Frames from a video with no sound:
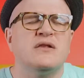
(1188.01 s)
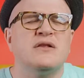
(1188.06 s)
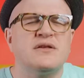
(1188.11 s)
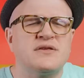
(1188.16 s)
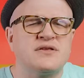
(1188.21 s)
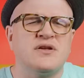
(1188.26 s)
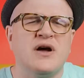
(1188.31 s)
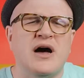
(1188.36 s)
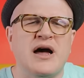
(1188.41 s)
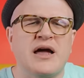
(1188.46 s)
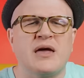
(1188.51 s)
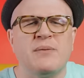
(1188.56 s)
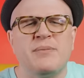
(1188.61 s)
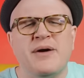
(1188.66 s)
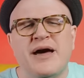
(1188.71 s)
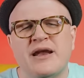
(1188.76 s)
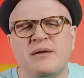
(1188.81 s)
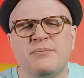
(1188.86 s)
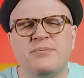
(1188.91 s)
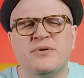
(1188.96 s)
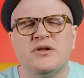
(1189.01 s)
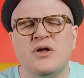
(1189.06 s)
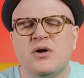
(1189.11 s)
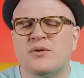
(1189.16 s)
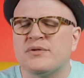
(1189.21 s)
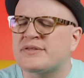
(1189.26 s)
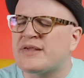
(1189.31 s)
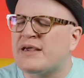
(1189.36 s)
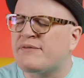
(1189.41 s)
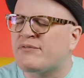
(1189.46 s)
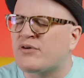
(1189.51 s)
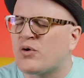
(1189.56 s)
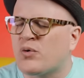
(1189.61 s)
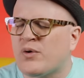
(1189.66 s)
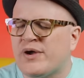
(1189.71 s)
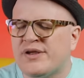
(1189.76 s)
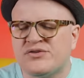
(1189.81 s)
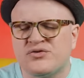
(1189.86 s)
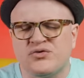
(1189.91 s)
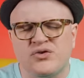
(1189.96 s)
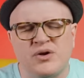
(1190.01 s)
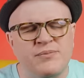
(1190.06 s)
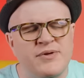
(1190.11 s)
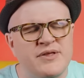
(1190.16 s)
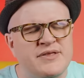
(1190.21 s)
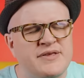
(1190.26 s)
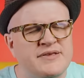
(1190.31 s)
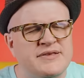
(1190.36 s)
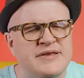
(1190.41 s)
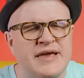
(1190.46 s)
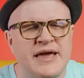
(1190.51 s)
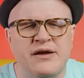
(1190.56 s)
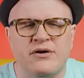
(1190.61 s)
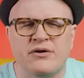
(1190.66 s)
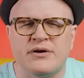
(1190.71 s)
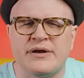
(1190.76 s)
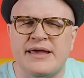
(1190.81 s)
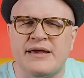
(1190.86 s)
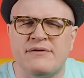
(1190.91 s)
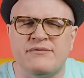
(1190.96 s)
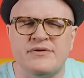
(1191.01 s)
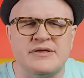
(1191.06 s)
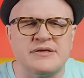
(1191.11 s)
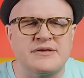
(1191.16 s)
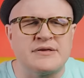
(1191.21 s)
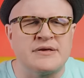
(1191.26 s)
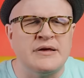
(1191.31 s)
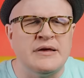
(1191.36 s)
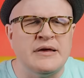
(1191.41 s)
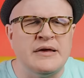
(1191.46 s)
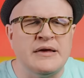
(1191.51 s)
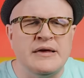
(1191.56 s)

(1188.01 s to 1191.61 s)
Let's talk about it below. Let's have a great tribute to Zager and Evans.